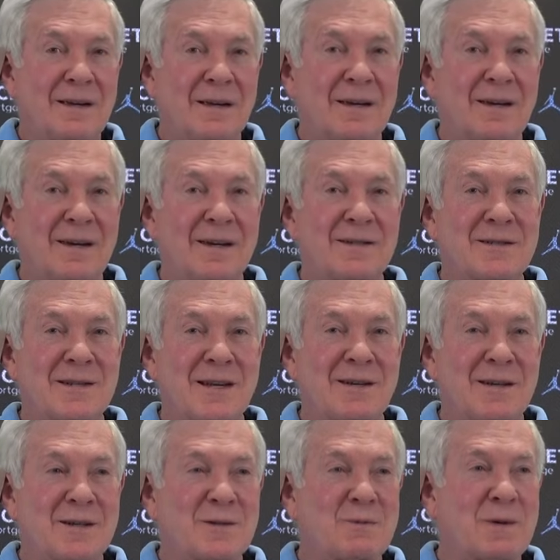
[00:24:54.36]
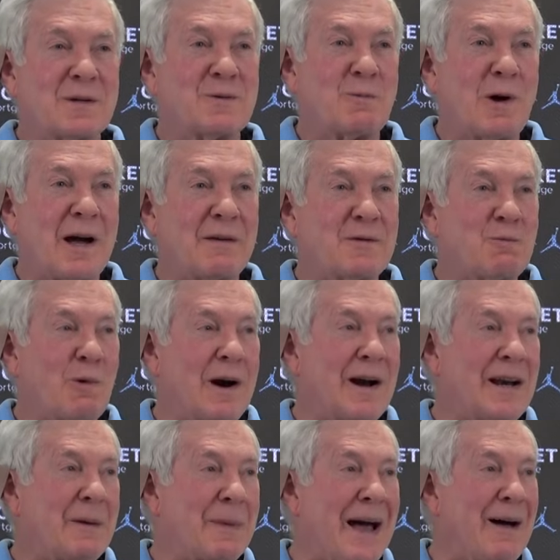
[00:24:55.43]
He said his wife's
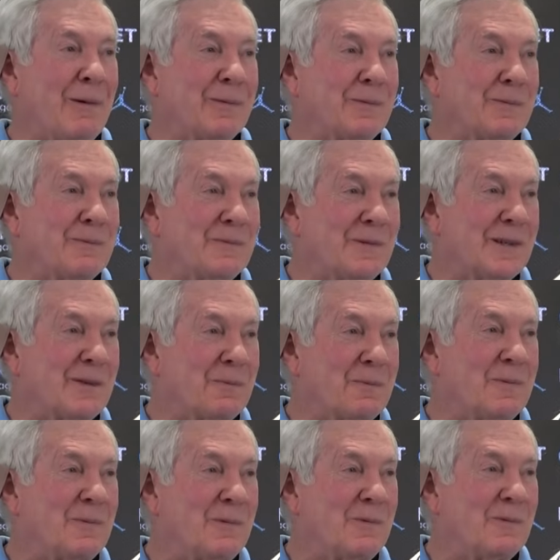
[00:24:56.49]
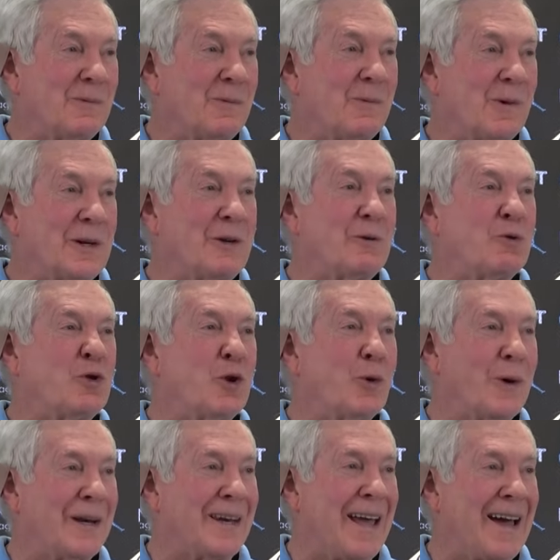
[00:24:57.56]
wearing him out with what are you
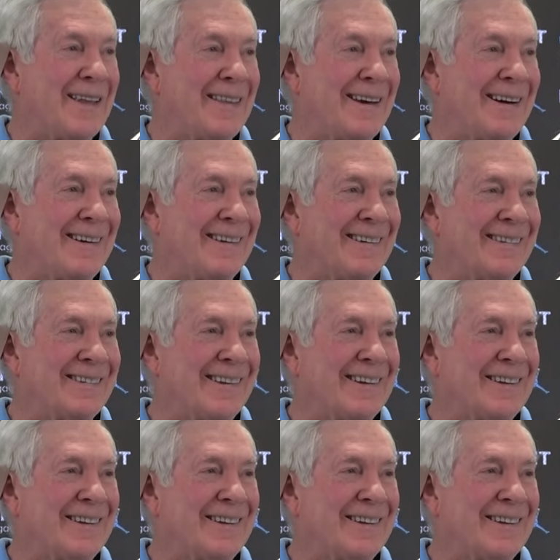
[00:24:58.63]
doing down there?